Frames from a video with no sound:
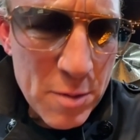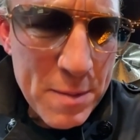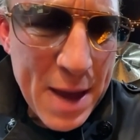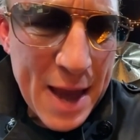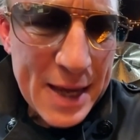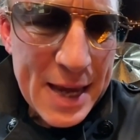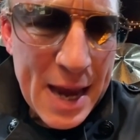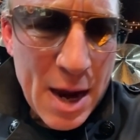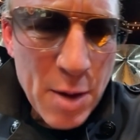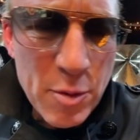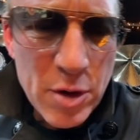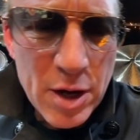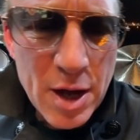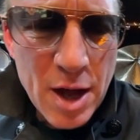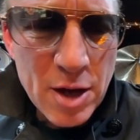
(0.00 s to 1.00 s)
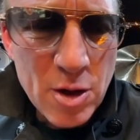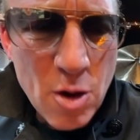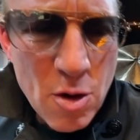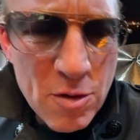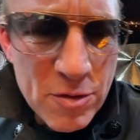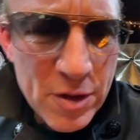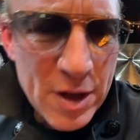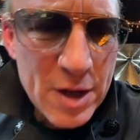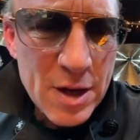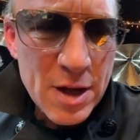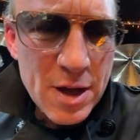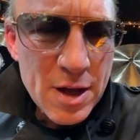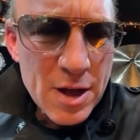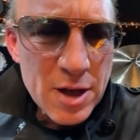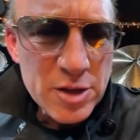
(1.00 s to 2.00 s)
Matt Cameron got COVID
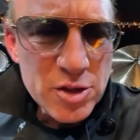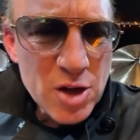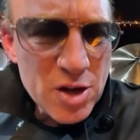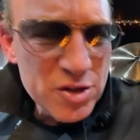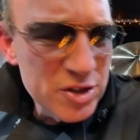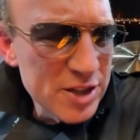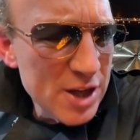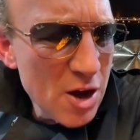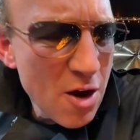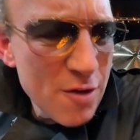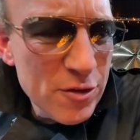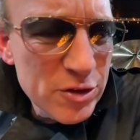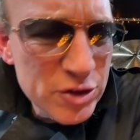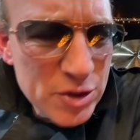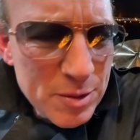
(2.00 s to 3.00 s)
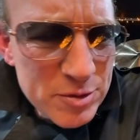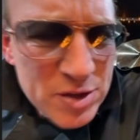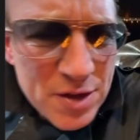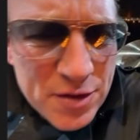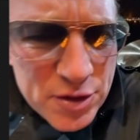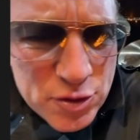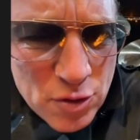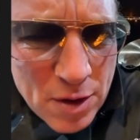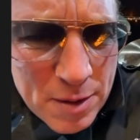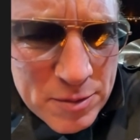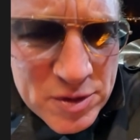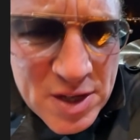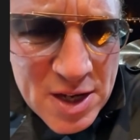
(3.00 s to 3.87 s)
Josh Klinghoffer jumps on the drums.